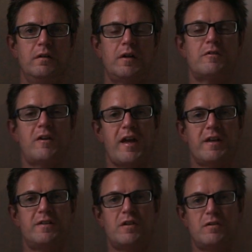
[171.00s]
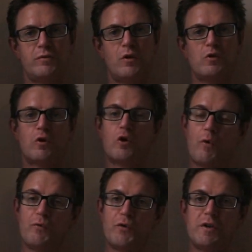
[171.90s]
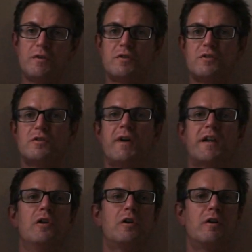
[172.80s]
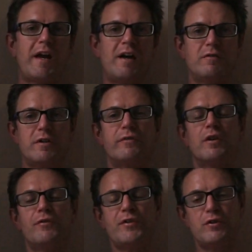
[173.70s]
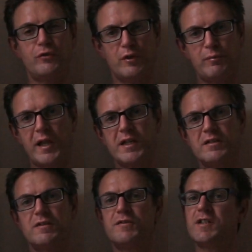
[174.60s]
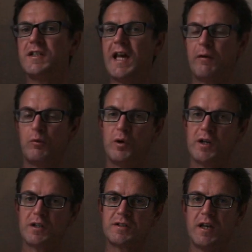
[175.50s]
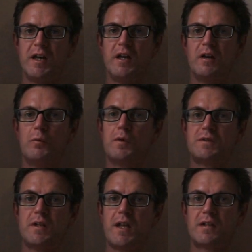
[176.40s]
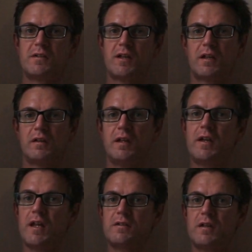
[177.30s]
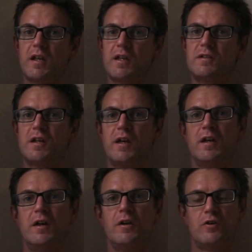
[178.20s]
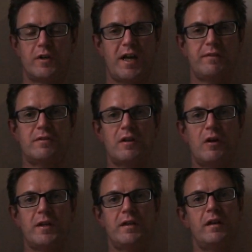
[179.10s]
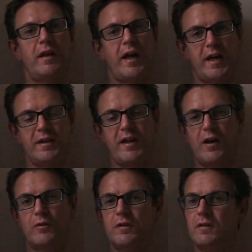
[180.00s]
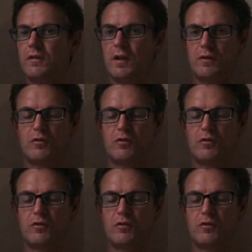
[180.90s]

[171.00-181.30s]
Okay, so you've got your confidence, you've had a look around, you've got a feel for the place, you've seen how it works. What's the next thing? The next thing is you're going to have to go in handheld, no